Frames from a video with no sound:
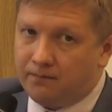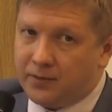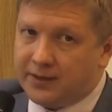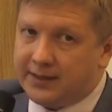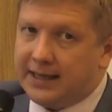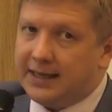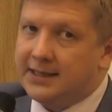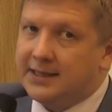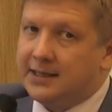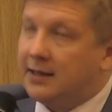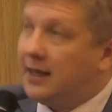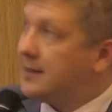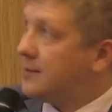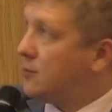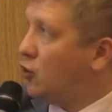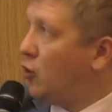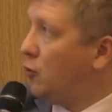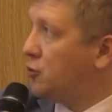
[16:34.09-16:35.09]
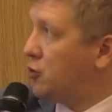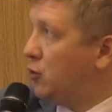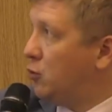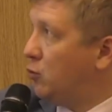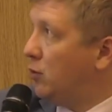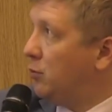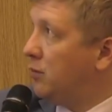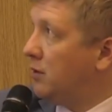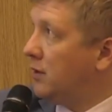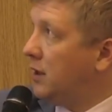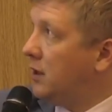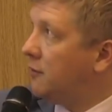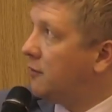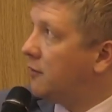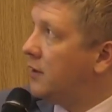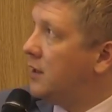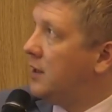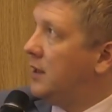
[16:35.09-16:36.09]
That's the last option we
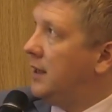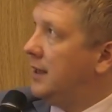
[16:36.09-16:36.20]
believe,